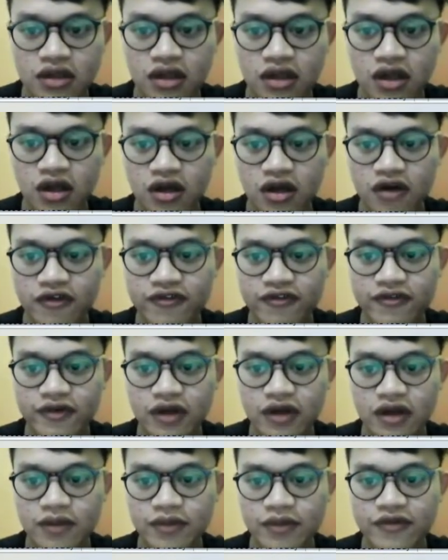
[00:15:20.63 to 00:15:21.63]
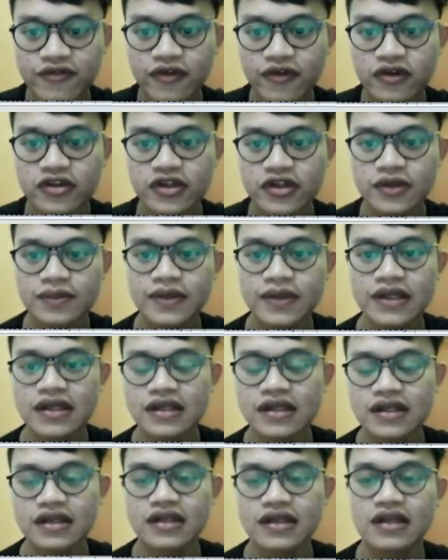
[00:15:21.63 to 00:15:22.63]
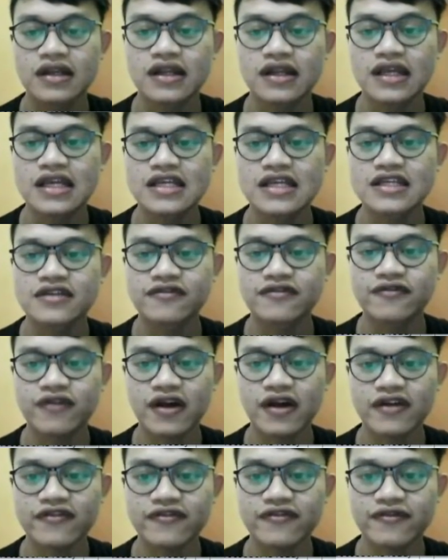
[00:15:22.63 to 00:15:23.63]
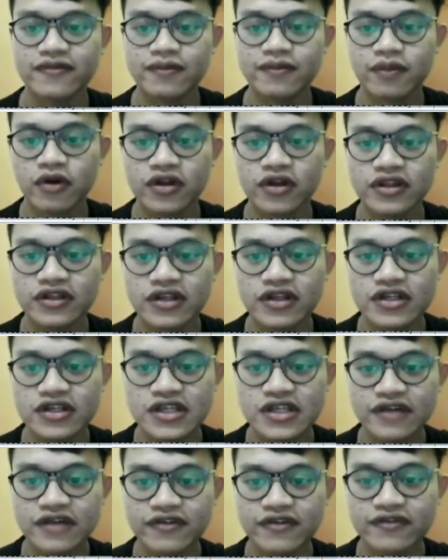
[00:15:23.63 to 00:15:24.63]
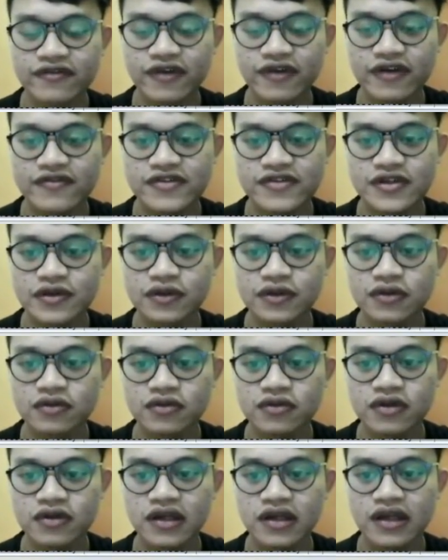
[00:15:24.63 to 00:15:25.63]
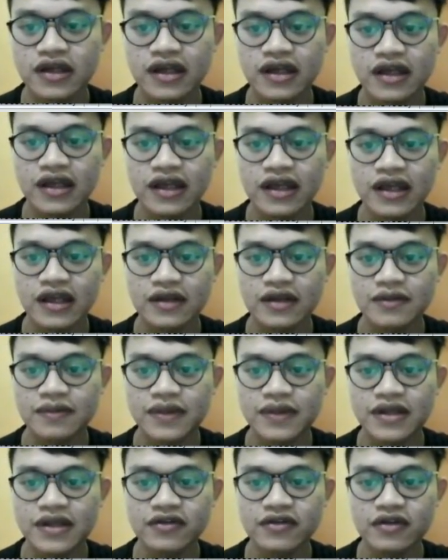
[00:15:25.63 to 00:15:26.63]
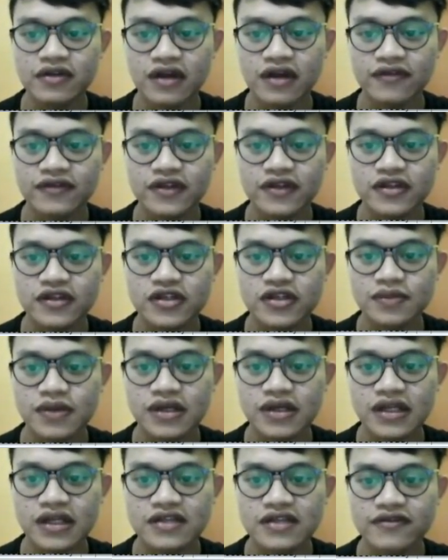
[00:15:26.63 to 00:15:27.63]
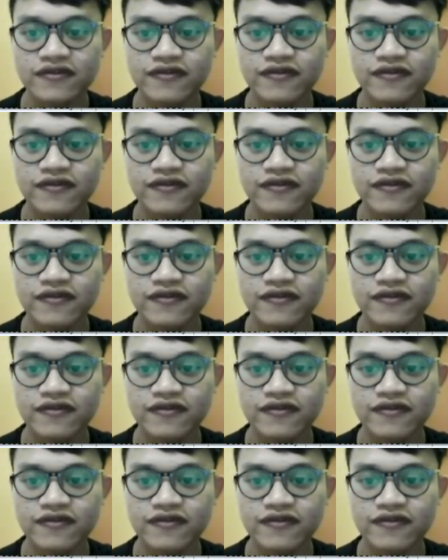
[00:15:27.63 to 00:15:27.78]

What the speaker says: of before treatment is 5.3750, and mean after treatment is